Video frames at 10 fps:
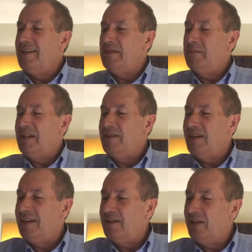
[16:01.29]
somebody
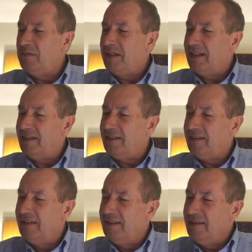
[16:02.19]
trying to call me
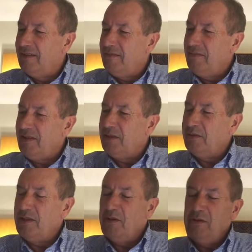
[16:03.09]
here.
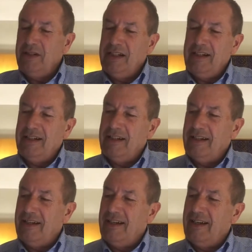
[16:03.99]
So the only,
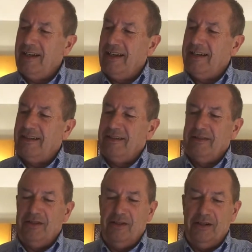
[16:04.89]
I'm
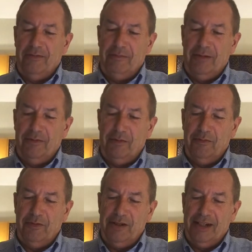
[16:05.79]
going to turn off my
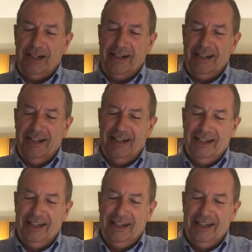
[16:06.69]
phone for a second.